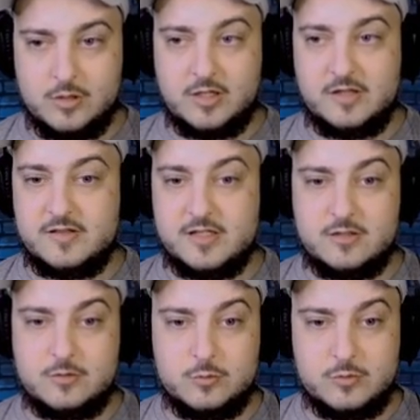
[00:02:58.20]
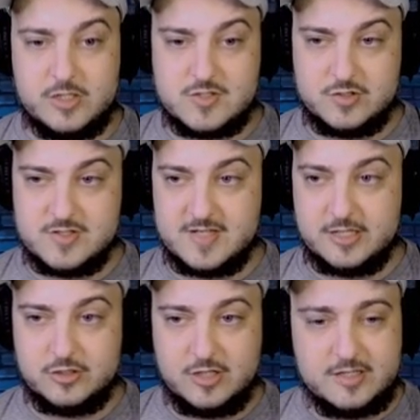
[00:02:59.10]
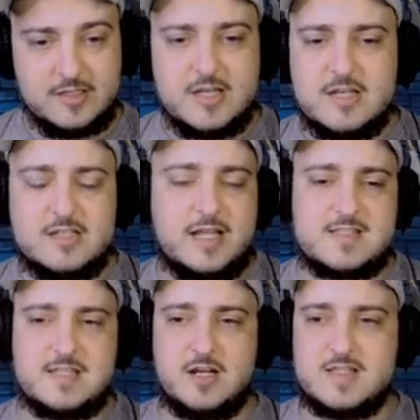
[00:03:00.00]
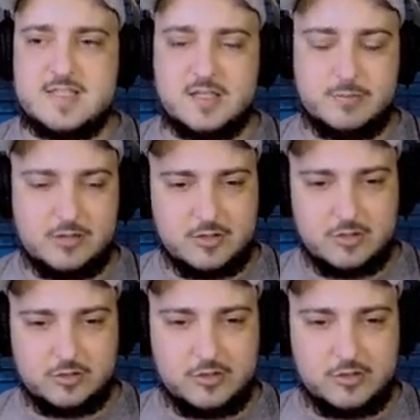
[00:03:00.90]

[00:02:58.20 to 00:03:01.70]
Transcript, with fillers: I think it's going to say good night. That's the nice thing about the doggo,